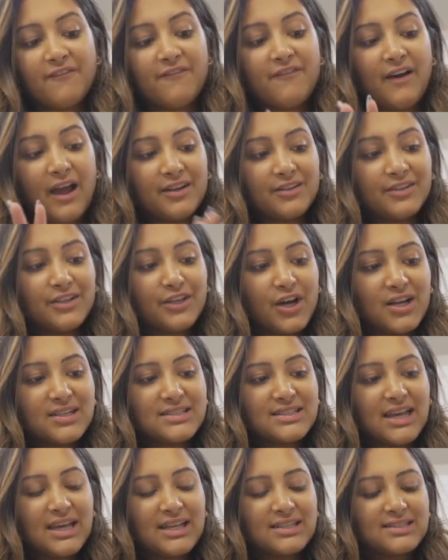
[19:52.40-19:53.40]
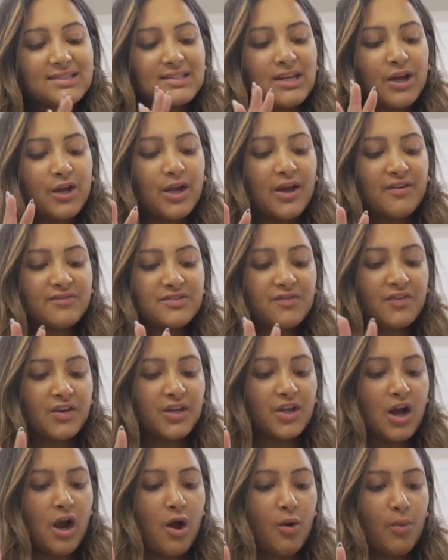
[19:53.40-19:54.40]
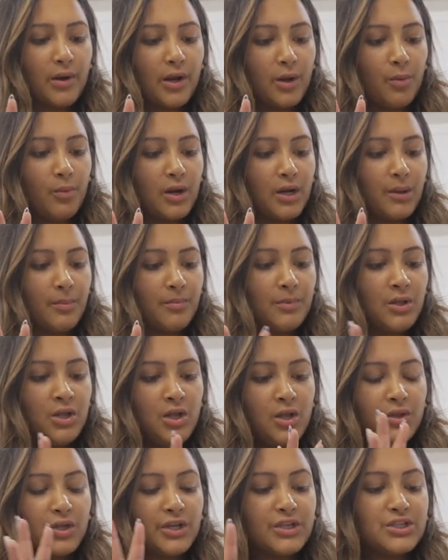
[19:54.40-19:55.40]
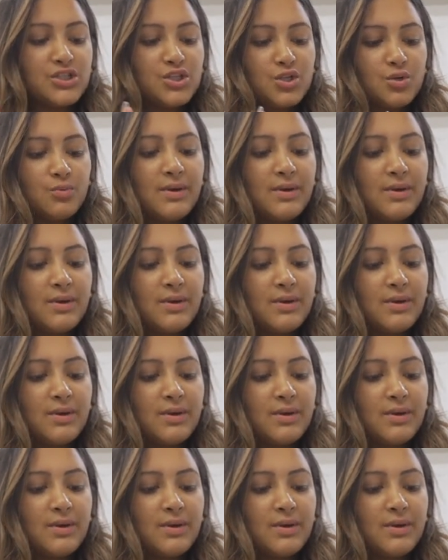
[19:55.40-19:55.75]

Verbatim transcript: finally got dates. Now I have to figure out what I want to like do